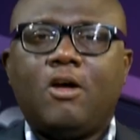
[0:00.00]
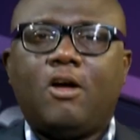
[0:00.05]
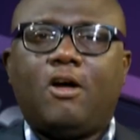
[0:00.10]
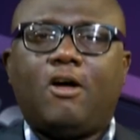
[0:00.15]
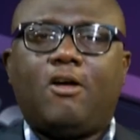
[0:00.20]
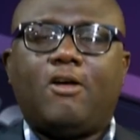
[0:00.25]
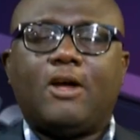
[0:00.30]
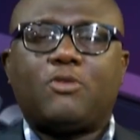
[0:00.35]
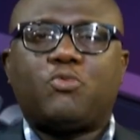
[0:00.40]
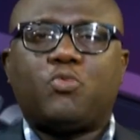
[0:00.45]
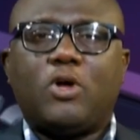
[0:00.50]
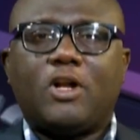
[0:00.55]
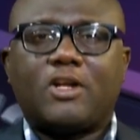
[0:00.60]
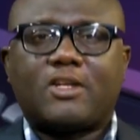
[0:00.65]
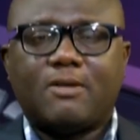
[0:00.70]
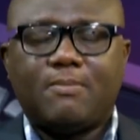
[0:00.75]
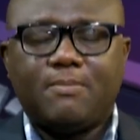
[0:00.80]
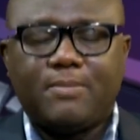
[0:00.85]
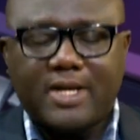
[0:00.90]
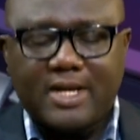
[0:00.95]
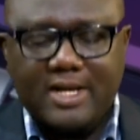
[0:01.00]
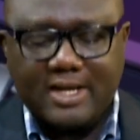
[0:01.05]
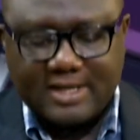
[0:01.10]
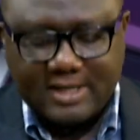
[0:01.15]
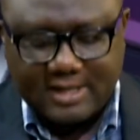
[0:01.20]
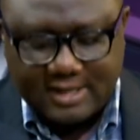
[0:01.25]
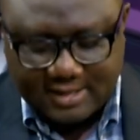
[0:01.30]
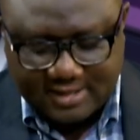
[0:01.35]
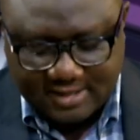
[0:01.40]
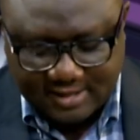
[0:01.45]
All right, welcome back. And
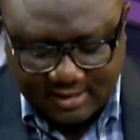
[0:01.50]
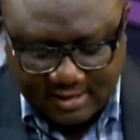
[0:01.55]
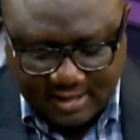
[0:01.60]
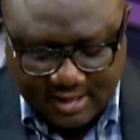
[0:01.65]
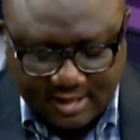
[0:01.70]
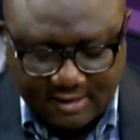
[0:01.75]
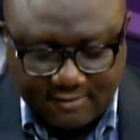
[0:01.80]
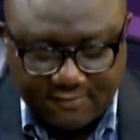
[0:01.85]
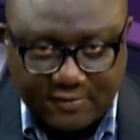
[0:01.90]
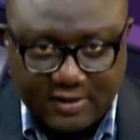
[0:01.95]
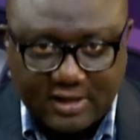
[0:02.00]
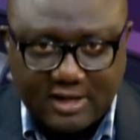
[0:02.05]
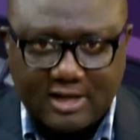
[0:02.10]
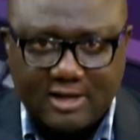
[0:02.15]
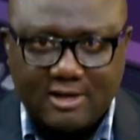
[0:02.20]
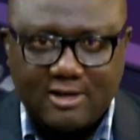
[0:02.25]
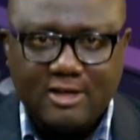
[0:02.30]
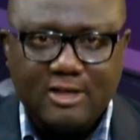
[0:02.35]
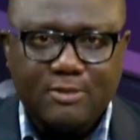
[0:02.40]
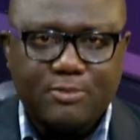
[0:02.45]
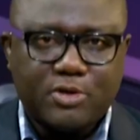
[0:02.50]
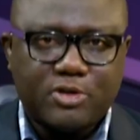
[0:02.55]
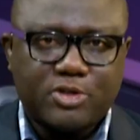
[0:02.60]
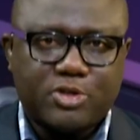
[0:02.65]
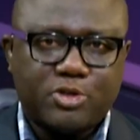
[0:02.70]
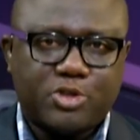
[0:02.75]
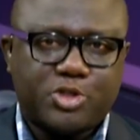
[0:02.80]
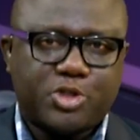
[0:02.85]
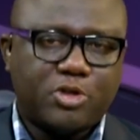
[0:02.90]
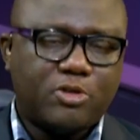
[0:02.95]
I still have Liberal
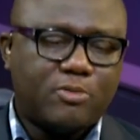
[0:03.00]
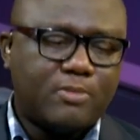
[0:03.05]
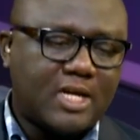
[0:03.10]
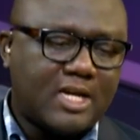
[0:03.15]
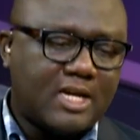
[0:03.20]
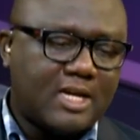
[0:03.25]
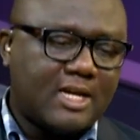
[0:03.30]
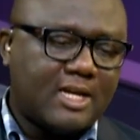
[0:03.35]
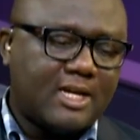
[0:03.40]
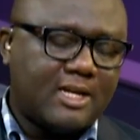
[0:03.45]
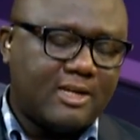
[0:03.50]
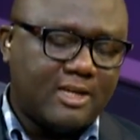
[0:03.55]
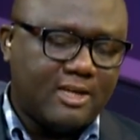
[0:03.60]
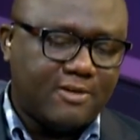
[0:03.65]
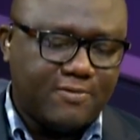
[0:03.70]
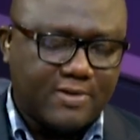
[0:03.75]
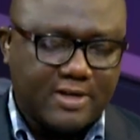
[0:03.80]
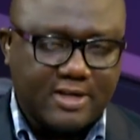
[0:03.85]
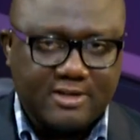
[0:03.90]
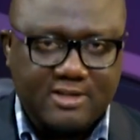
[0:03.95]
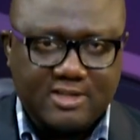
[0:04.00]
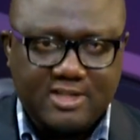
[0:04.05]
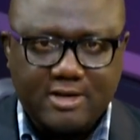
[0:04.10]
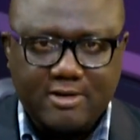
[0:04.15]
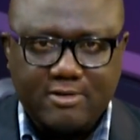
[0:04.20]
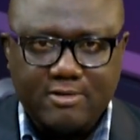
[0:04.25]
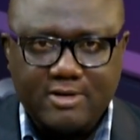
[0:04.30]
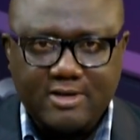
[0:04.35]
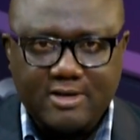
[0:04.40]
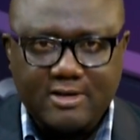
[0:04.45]
Soshoma and Evans here
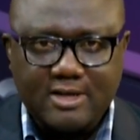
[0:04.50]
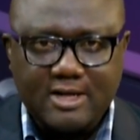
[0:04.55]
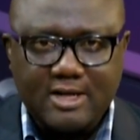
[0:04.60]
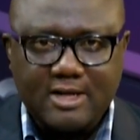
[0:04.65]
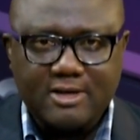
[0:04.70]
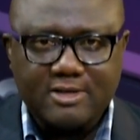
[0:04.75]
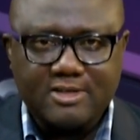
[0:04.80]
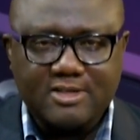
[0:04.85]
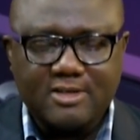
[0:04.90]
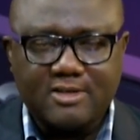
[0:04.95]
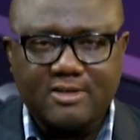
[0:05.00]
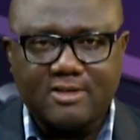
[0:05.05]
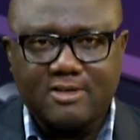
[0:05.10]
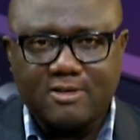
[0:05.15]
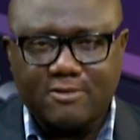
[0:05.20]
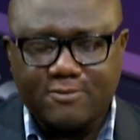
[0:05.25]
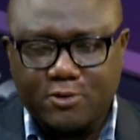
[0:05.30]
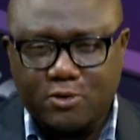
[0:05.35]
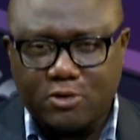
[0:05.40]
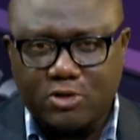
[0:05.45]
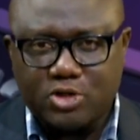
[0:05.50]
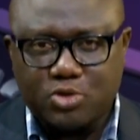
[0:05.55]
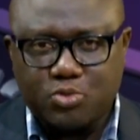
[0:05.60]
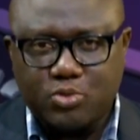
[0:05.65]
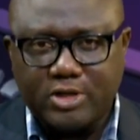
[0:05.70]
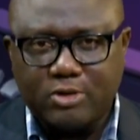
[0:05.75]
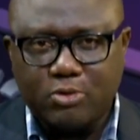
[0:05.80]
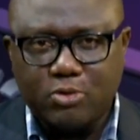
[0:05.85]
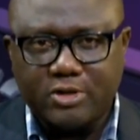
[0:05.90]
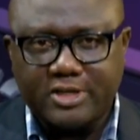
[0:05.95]
in the house. And of course, we're
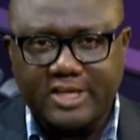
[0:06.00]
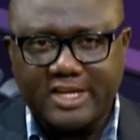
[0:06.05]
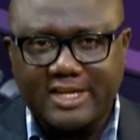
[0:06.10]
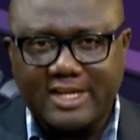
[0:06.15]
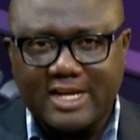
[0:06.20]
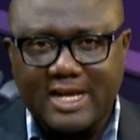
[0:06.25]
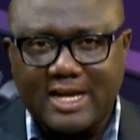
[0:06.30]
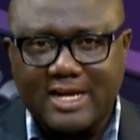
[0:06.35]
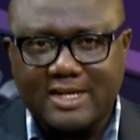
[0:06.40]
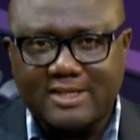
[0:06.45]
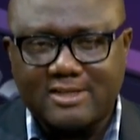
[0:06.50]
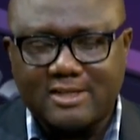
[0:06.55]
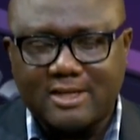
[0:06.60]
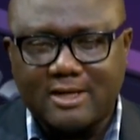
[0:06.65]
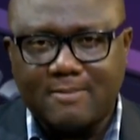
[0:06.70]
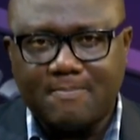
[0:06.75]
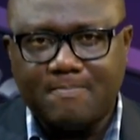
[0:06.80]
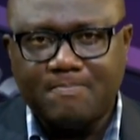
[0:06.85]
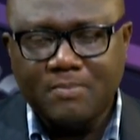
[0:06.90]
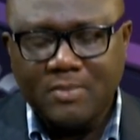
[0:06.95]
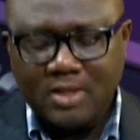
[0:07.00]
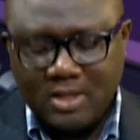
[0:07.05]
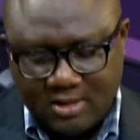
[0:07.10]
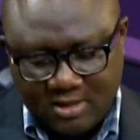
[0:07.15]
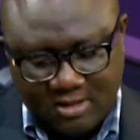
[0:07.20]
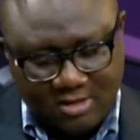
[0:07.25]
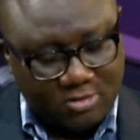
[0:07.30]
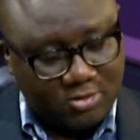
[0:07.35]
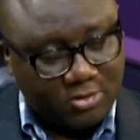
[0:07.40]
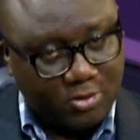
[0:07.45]
looking at
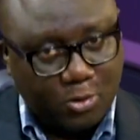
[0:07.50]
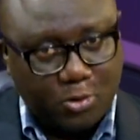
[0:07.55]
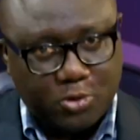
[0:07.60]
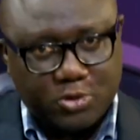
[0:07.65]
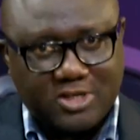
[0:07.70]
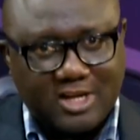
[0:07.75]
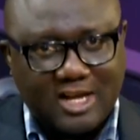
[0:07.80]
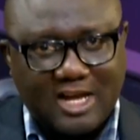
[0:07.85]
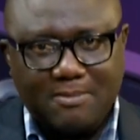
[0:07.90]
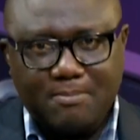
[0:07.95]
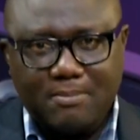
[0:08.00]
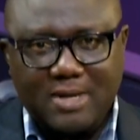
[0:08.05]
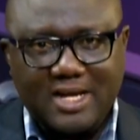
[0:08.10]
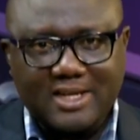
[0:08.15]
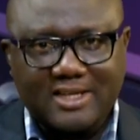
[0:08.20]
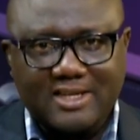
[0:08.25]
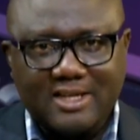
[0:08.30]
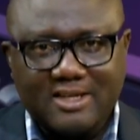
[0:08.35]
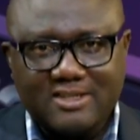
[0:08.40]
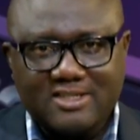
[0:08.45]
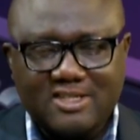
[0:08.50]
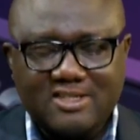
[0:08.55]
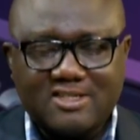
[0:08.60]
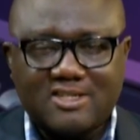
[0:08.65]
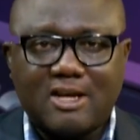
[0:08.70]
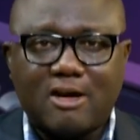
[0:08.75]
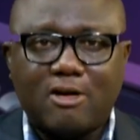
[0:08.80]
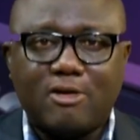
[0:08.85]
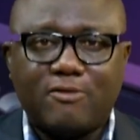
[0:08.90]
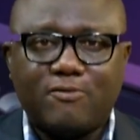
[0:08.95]
those landmark cases
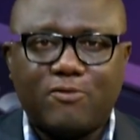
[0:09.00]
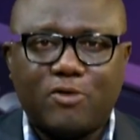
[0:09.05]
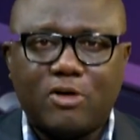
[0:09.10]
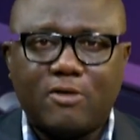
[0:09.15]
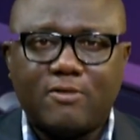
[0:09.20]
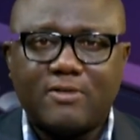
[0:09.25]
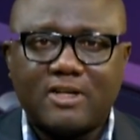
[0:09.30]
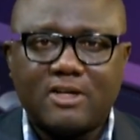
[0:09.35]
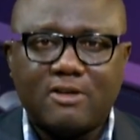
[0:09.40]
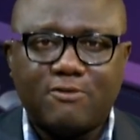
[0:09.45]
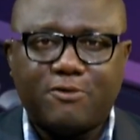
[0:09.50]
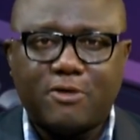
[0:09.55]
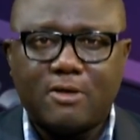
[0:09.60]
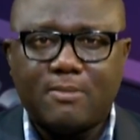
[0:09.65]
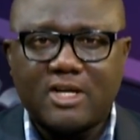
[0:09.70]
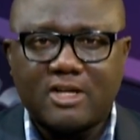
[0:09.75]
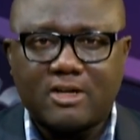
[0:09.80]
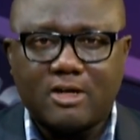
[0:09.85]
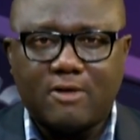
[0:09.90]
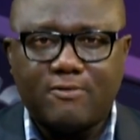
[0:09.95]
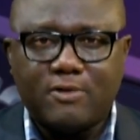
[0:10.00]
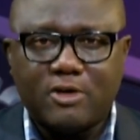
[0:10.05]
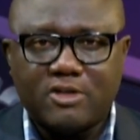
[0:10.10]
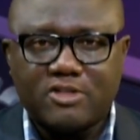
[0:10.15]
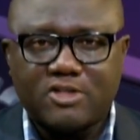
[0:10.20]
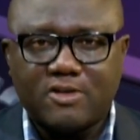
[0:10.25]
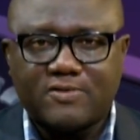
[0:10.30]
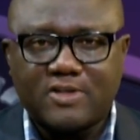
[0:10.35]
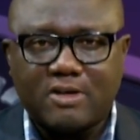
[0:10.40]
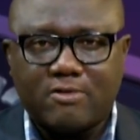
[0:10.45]
now involving the former governors
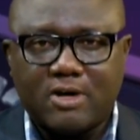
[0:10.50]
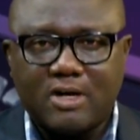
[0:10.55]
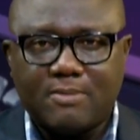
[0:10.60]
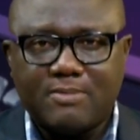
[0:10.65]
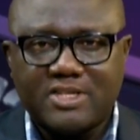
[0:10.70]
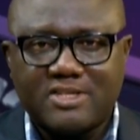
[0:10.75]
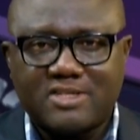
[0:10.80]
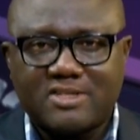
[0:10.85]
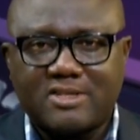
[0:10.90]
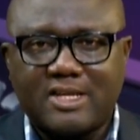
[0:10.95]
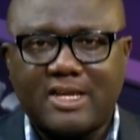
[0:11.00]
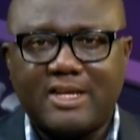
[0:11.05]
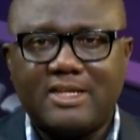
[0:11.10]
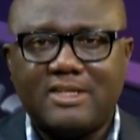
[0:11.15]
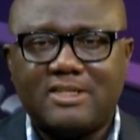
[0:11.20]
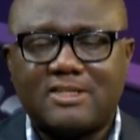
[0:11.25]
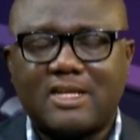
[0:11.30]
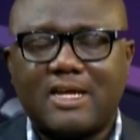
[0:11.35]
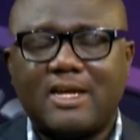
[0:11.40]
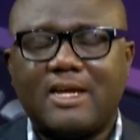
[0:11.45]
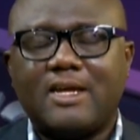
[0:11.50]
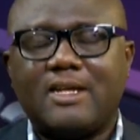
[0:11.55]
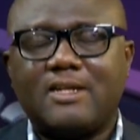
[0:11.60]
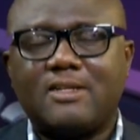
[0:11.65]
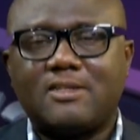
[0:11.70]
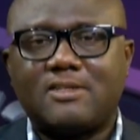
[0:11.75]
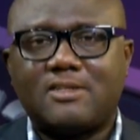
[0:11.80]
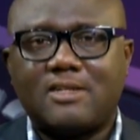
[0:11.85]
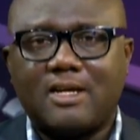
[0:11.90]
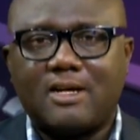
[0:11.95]
of Taraba State
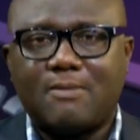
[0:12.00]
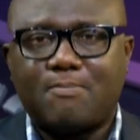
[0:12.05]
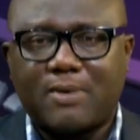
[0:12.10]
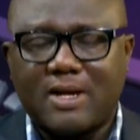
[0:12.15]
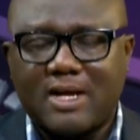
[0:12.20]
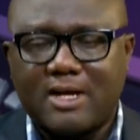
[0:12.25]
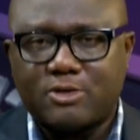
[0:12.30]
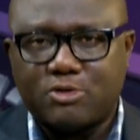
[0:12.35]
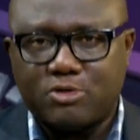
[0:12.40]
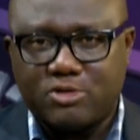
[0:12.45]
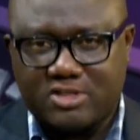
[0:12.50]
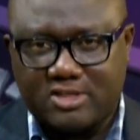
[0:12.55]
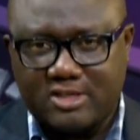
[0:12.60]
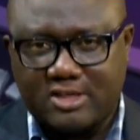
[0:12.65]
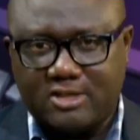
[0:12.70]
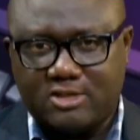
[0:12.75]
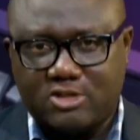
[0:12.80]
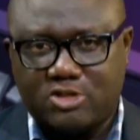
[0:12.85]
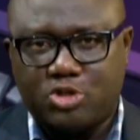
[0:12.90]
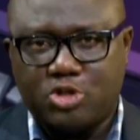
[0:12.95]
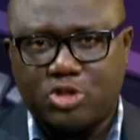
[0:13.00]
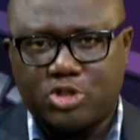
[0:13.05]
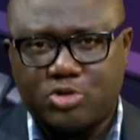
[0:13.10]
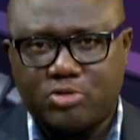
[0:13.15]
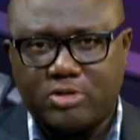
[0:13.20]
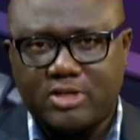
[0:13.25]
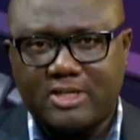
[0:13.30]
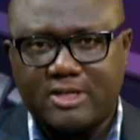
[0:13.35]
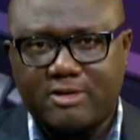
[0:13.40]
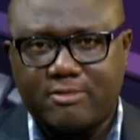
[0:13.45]
and Plateau State, Joshua
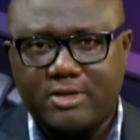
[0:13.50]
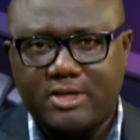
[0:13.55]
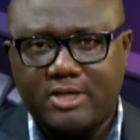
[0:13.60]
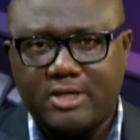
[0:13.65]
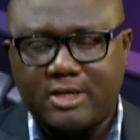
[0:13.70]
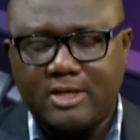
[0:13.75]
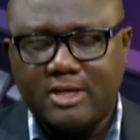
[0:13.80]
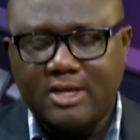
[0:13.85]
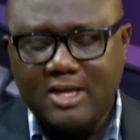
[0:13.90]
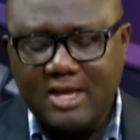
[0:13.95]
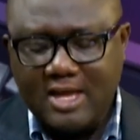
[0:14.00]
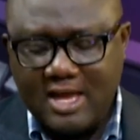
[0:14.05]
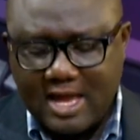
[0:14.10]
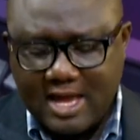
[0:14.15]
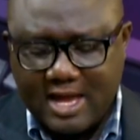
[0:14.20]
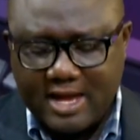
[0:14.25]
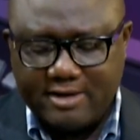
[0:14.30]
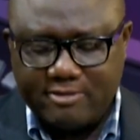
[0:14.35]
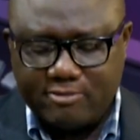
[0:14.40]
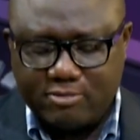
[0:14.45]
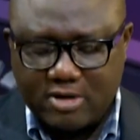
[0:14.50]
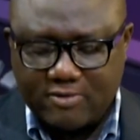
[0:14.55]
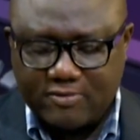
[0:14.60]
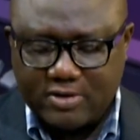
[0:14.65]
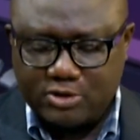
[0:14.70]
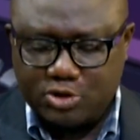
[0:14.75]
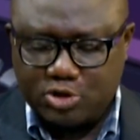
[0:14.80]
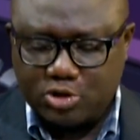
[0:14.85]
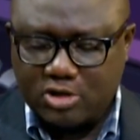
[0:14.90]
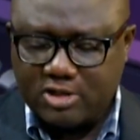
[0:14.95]
Dariye and Reverend
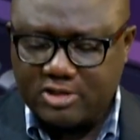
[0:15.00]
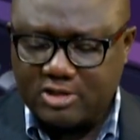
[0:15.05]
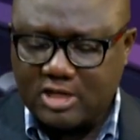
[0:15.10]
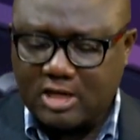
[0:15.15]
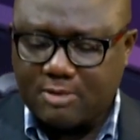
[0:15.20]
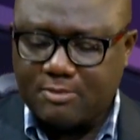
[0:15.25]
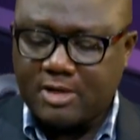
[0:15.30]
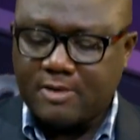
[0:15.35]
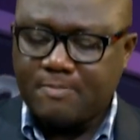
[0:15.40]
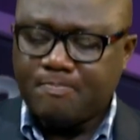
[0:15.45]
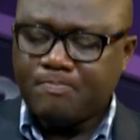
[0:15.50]
Jolly Nyame.